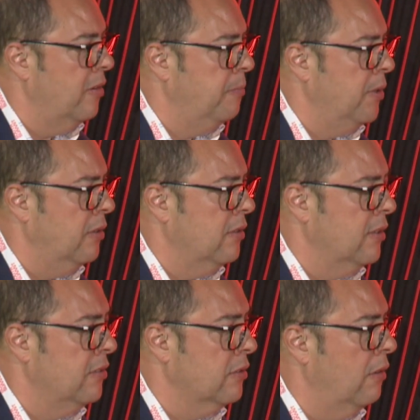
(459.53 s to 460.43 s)
product that
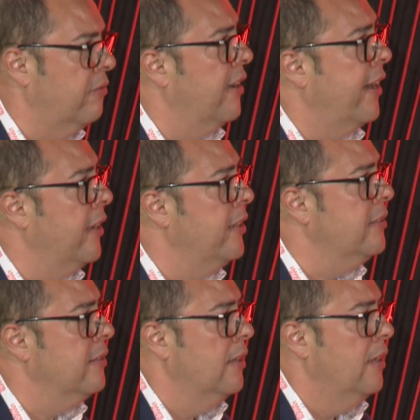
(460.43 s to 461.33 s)
is called RAREX,
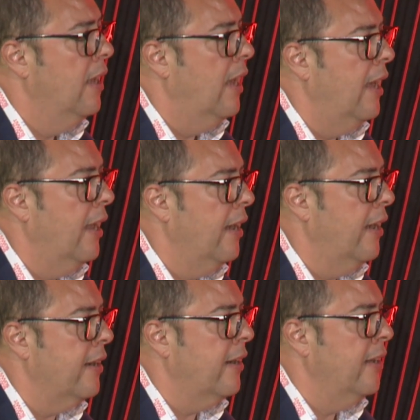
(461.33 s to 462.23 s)
and
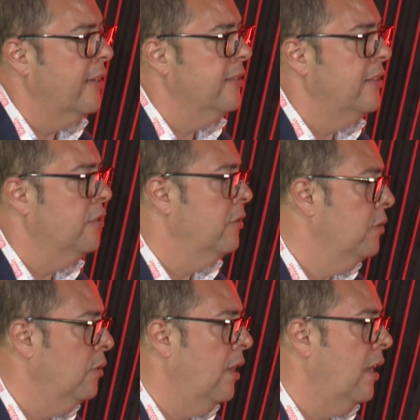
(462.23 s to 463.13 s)
RAREX is
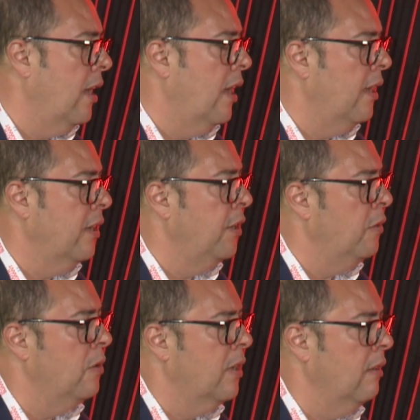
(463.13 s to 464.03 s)
also a
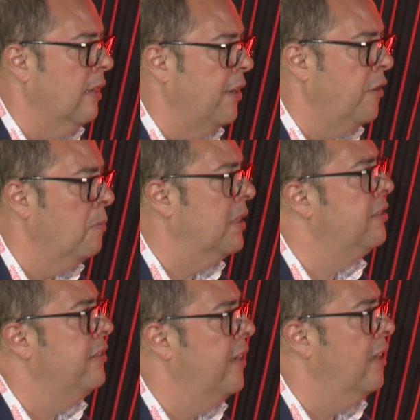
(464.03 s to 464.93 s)
new
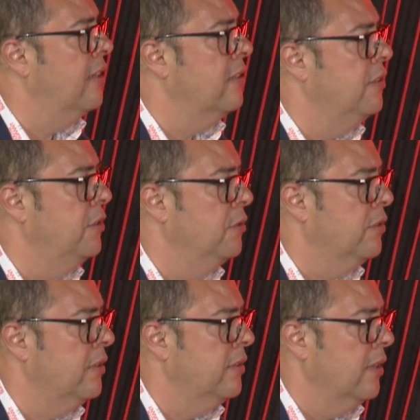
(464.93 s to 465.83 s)
material that
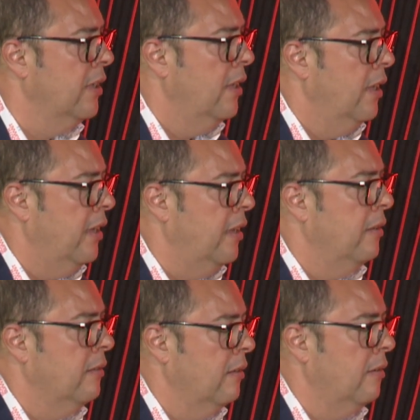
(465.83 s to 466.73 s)
uses
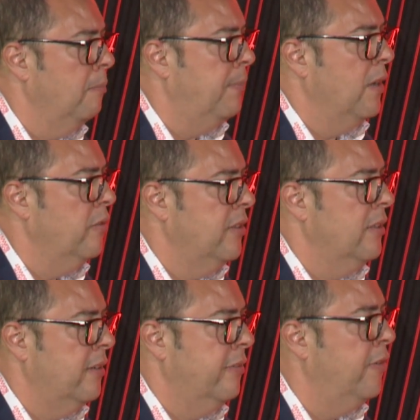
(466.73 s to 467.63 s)
in part of
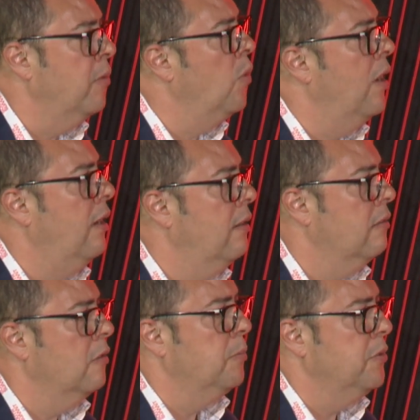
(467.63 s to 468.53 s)
their formula or
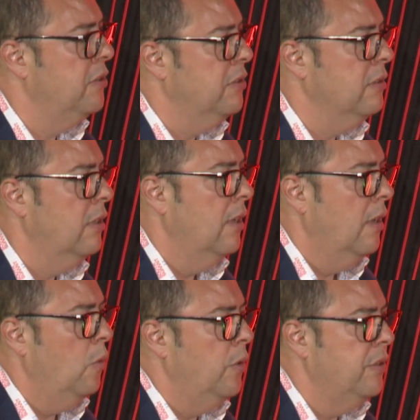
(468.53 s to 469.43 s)
composition.
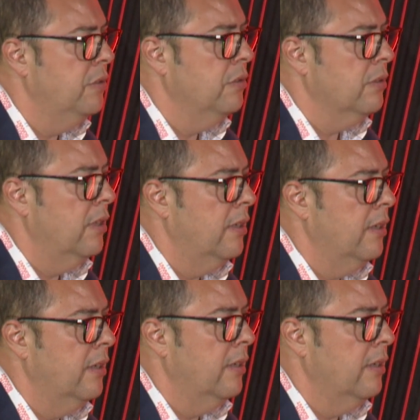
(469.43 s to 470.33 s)
We use
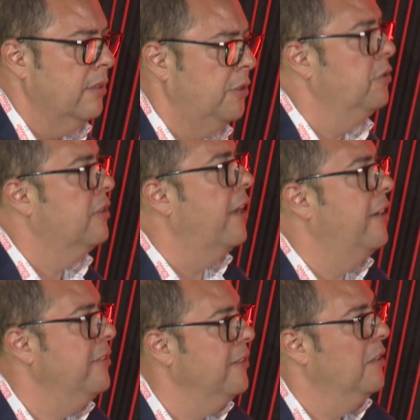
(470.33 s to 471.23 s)
used tires,
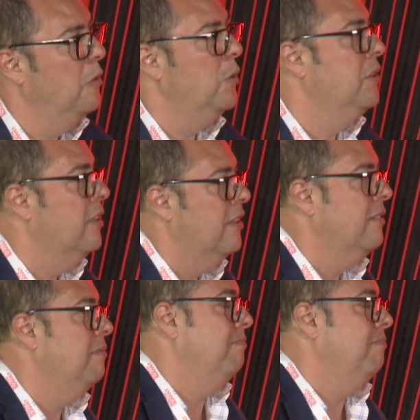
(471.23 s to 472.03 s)
which are